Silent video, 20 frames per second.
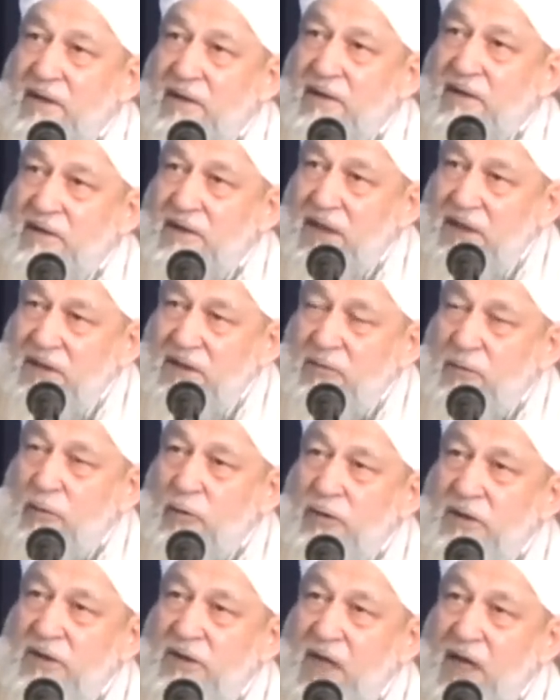Such
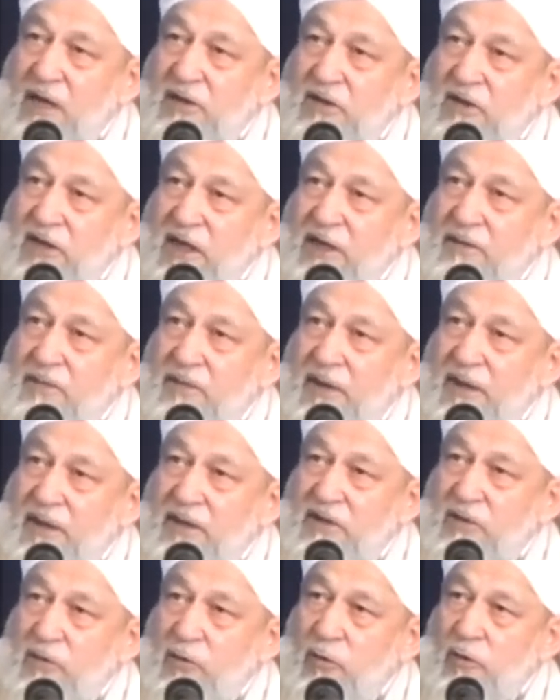mujizat take
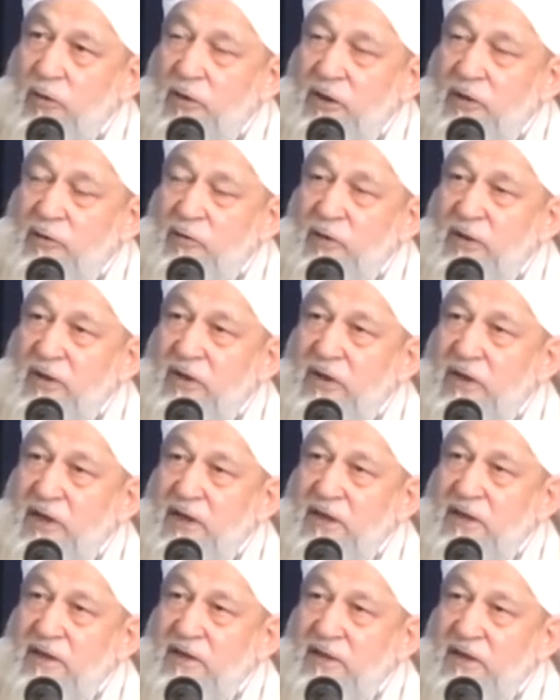place only to
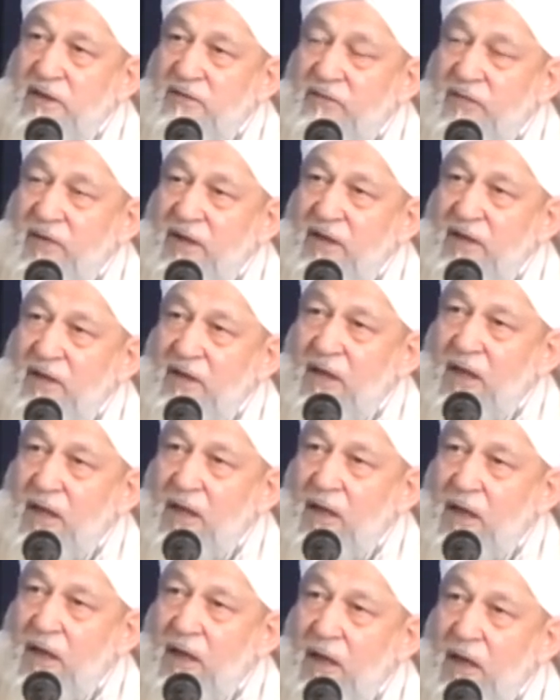increase the faith
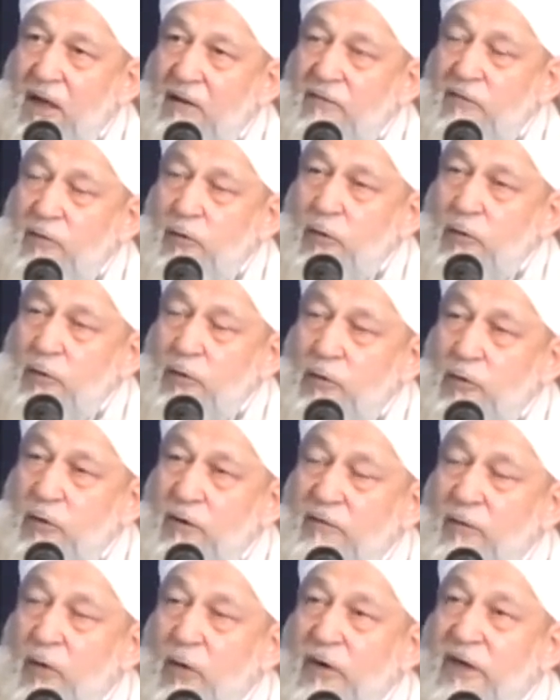of those who
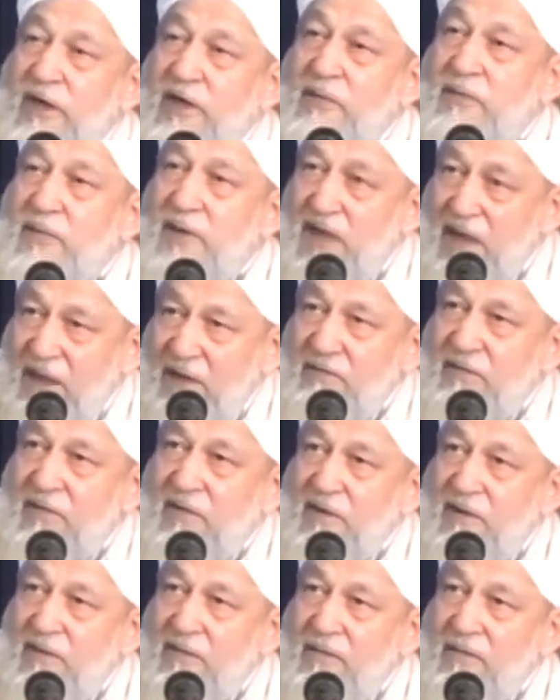have already believed.